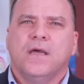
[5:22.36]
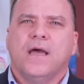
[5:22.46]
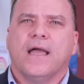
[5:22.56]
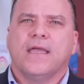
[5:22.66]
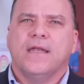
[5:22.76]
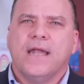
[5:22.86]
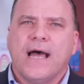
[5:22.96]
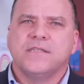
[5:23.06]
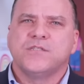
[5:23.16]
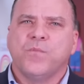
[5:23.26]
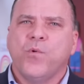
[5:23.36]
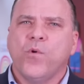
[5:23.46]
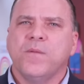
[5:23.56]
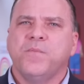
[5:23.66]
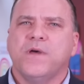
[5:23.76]
I cannot
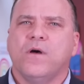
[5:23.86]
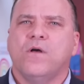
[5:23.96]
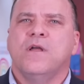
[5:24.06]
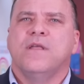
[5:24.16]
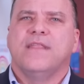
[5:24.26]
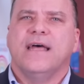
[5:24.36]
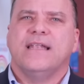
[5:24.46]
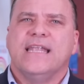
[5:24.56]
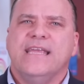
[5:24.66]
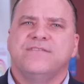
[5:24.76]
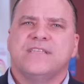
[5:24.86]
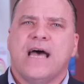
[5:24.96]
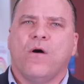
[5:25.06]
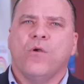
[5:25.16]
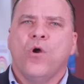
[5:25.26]
support a bill that leaves
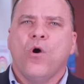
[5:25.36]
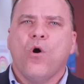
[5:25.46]
out